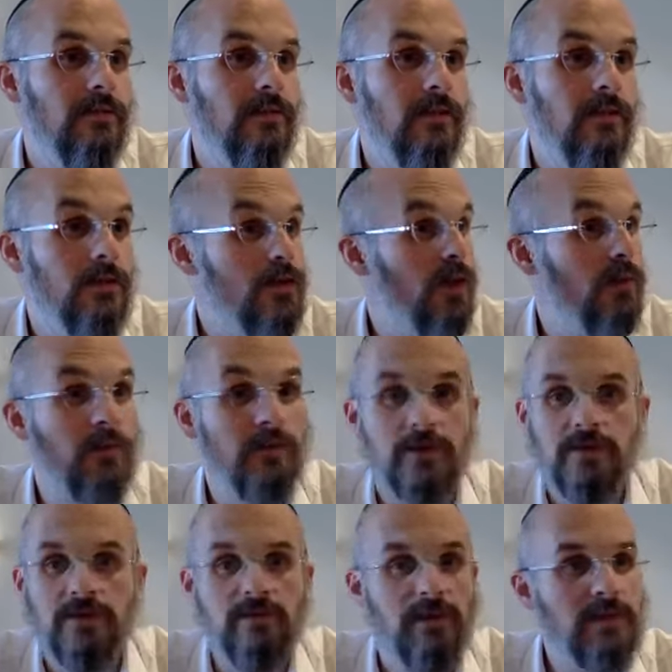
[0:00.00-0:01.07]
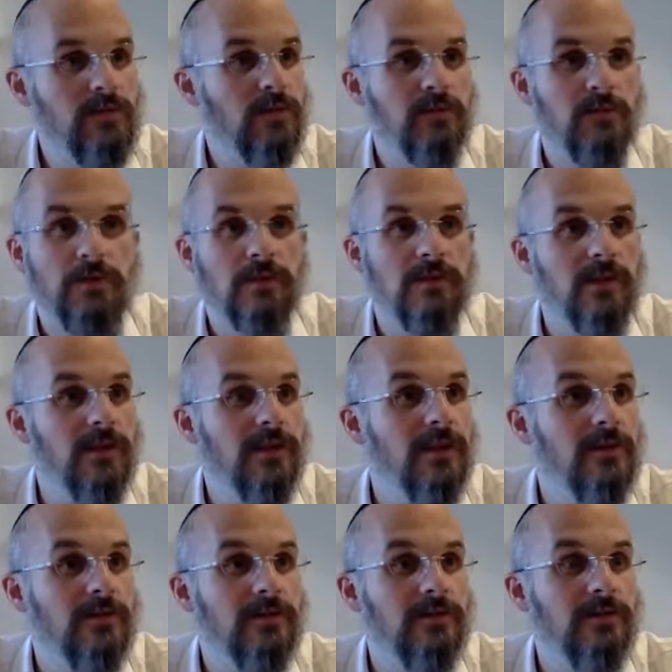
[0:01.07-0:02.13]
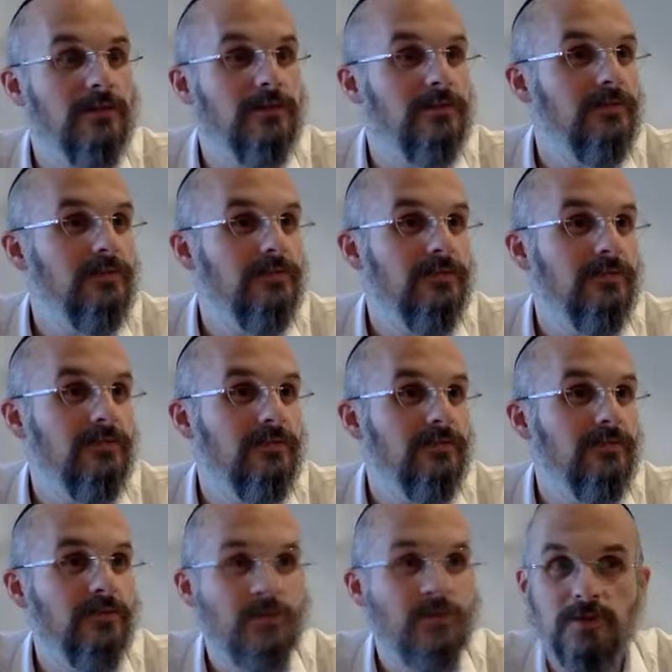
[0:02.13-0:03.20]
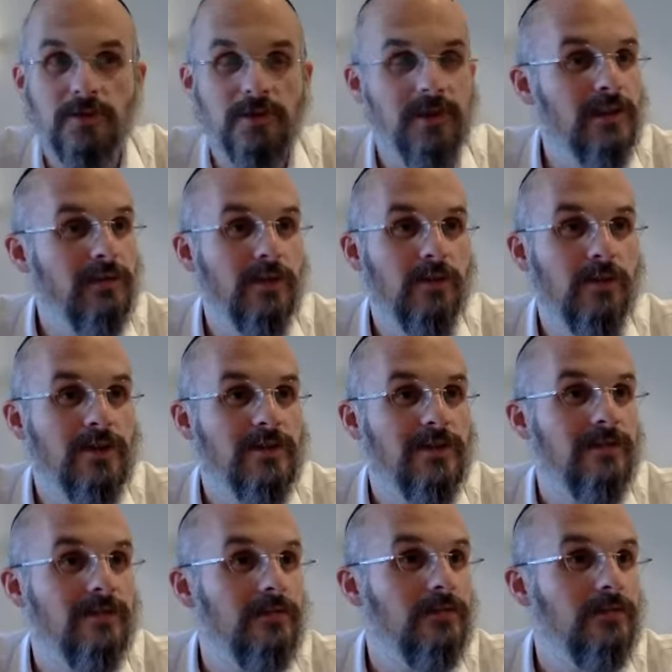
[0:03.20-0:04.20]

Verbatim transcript: A neshama for sure is much more important than an angel. For sure, not even a question.